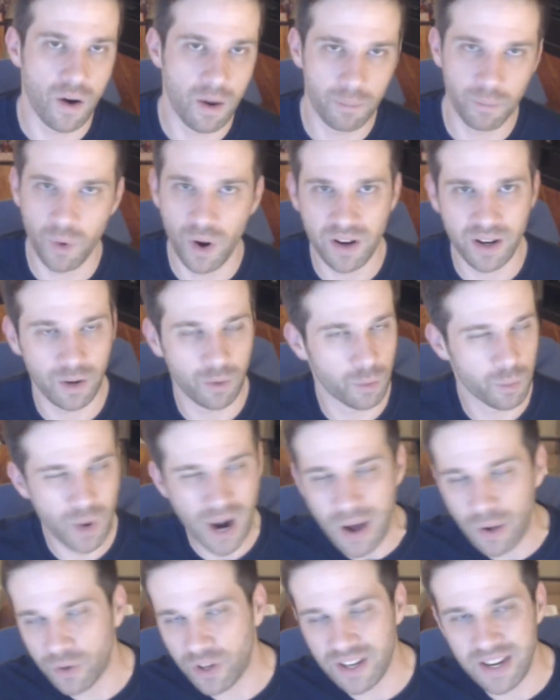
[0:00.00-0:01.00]
I'm running
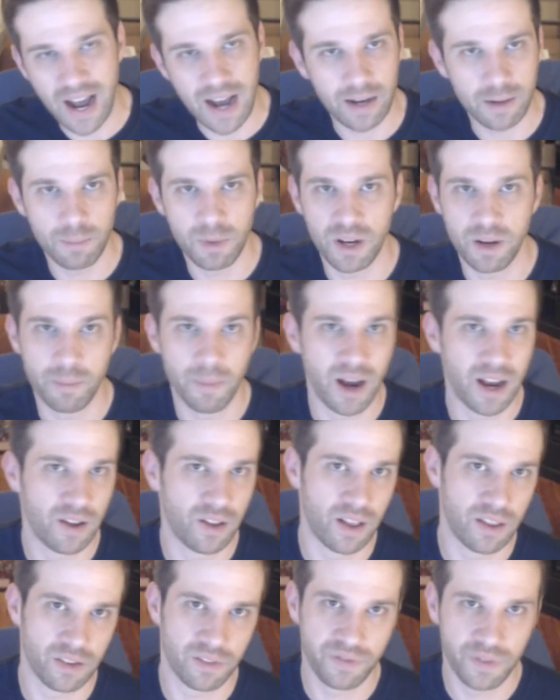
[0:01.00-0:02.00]
around a 9-minute mile
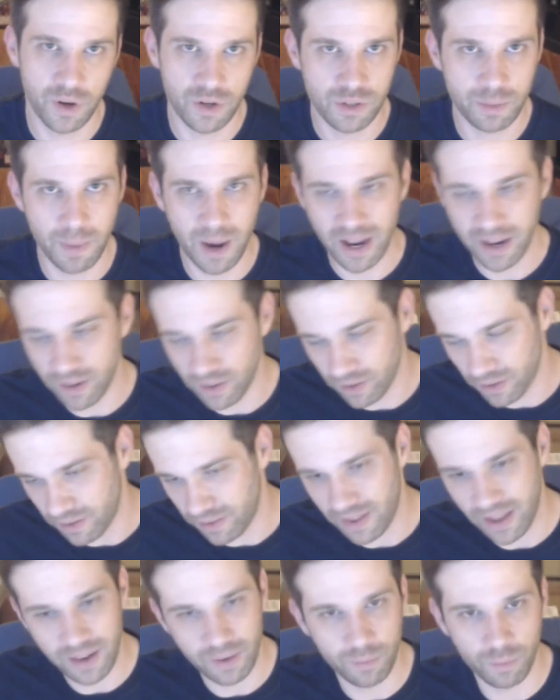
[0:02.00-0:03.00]
on the first mile and
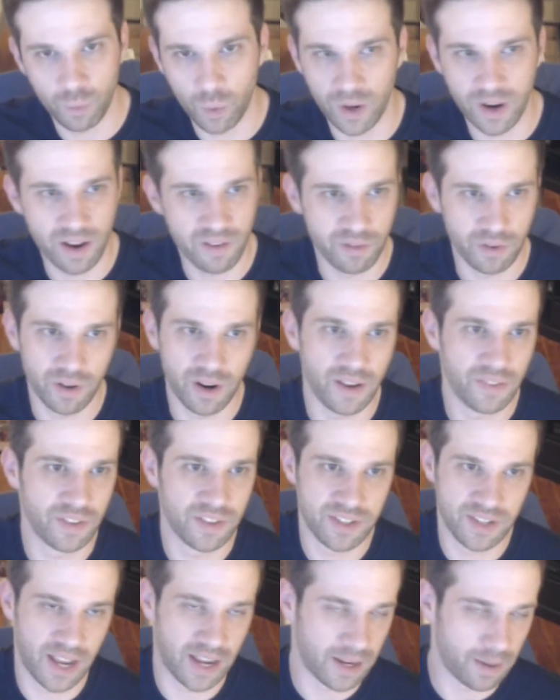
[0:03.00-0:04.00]
then whatever on the
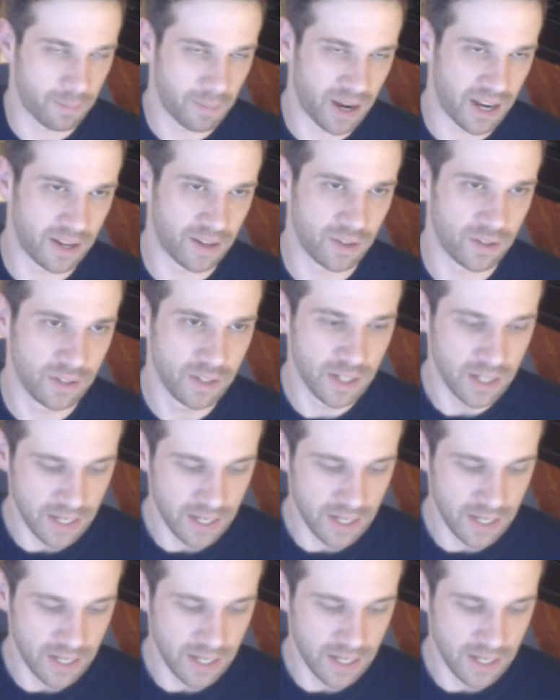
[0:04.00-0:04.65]
second mile.